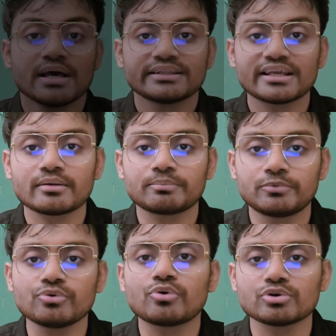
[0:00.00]
Their
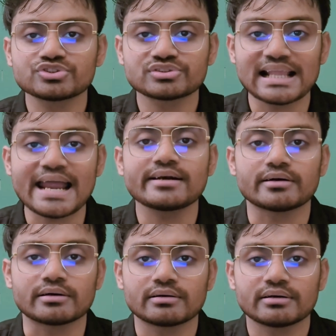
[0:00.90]
Blue Ghost
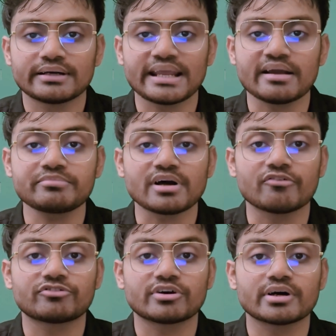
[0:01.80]
lander, named
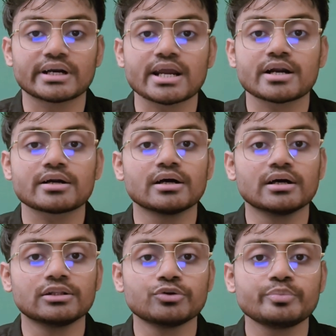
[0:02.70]
after a rare
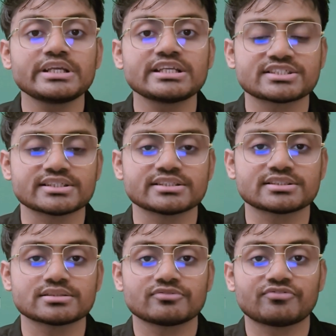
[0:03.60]

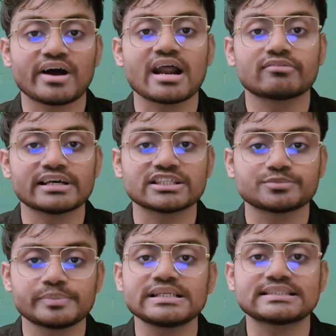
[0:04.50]
luminescent firefly
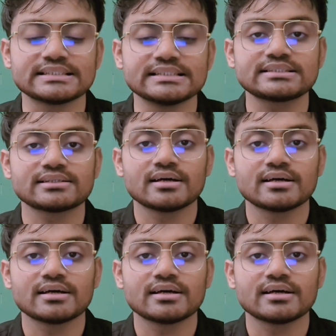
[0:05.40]
species,